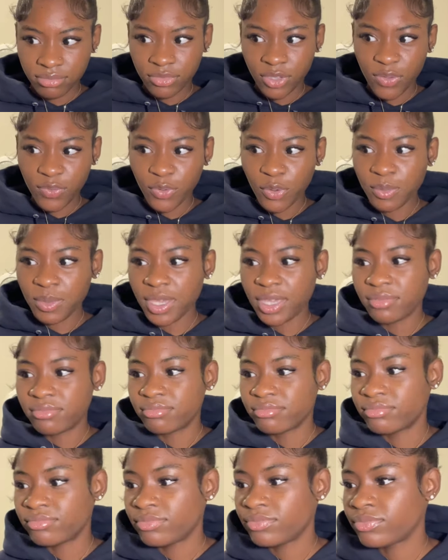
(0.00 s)
You feel me?
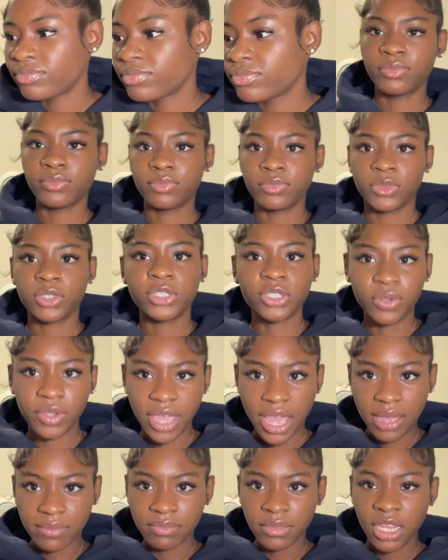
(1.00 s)
So
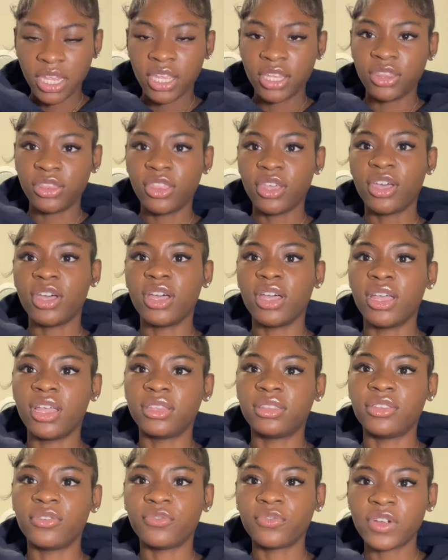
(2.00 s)
yeah. The,
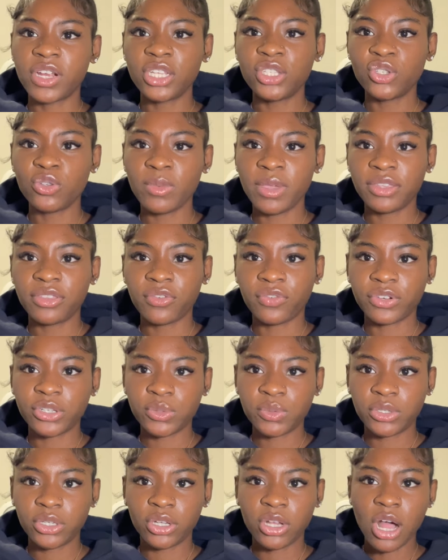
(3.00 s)
the friends you make the
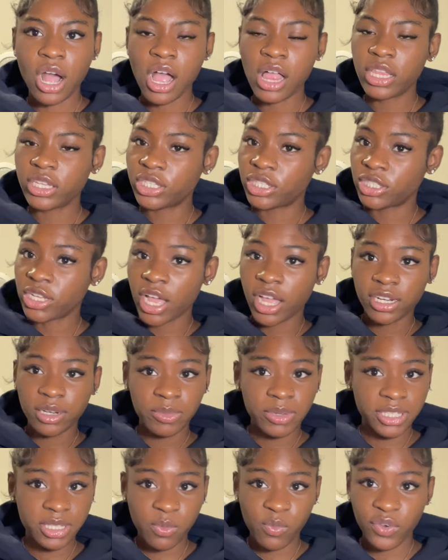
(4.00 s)
first week of college is not going to
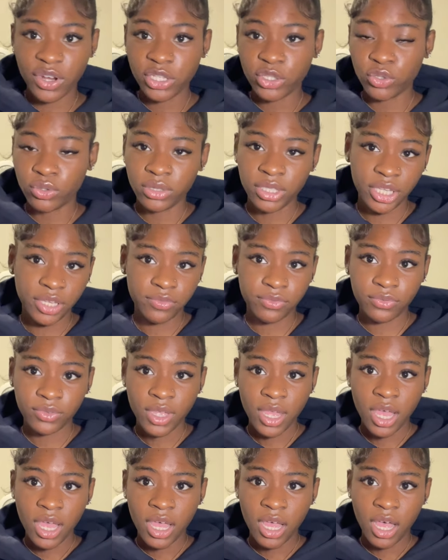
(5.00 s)
be some friends you leave
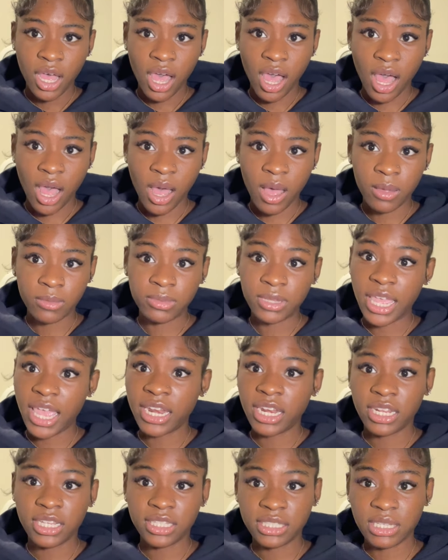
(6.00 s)
um, the
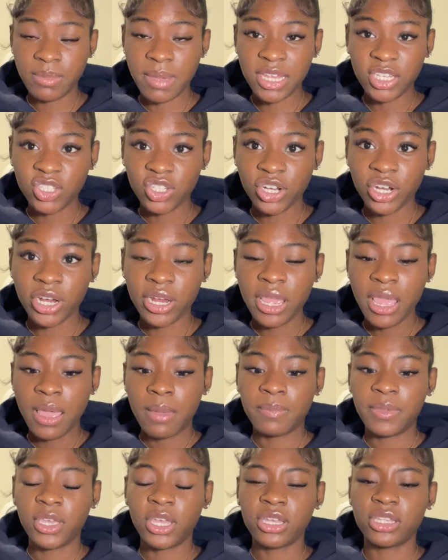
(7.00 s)
end of the semester
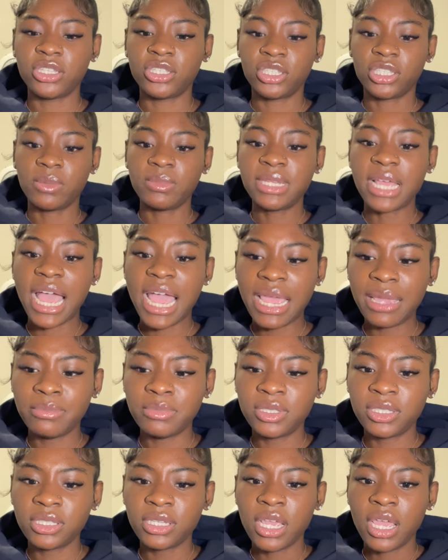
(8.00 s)
because
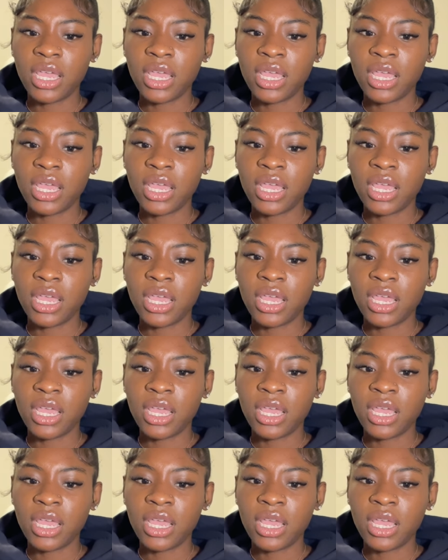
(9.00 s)
sometimes